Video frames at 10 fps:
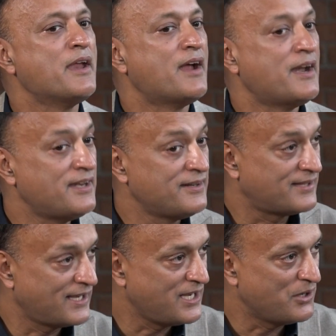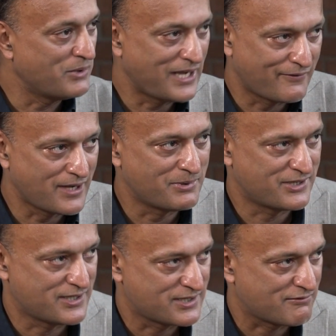I didn't say we'll have
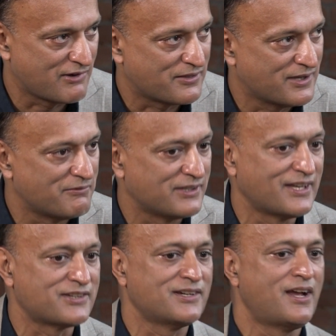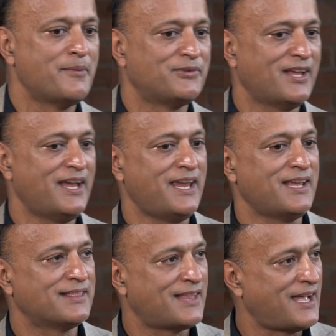double-digit growth in a recession. I'm
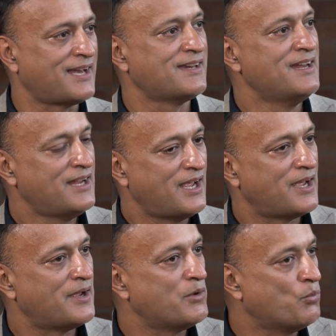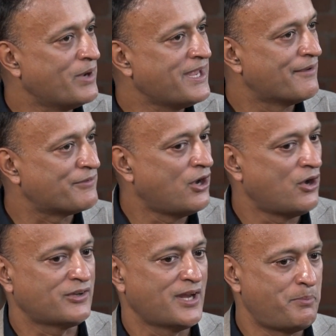saying that we have
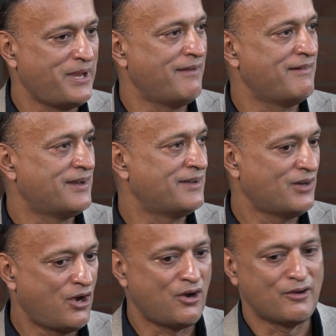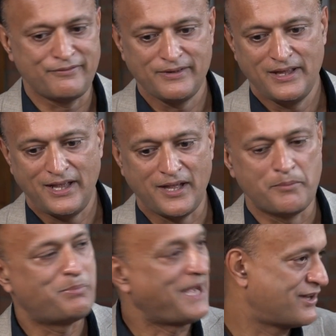got a period of
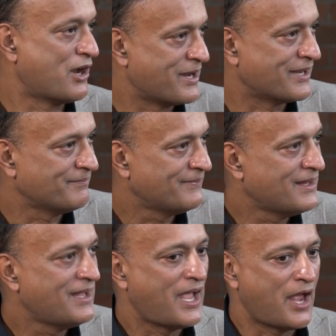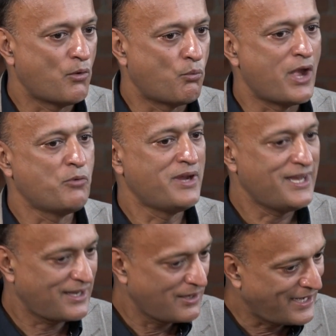plateauing. And when
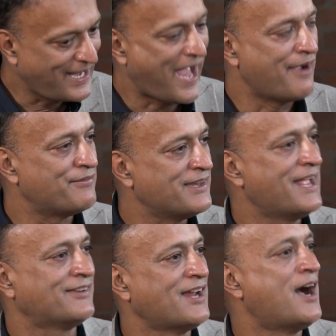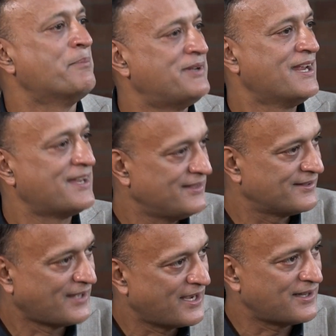we have the next uptick in the
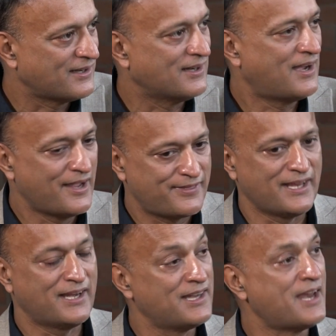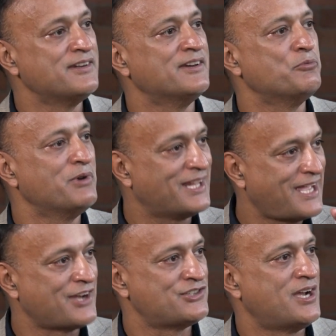cycle, I think London will
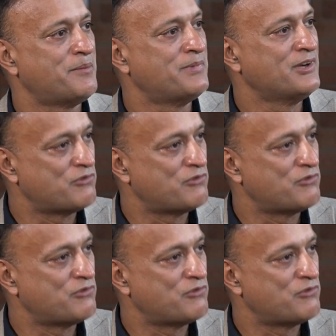catch up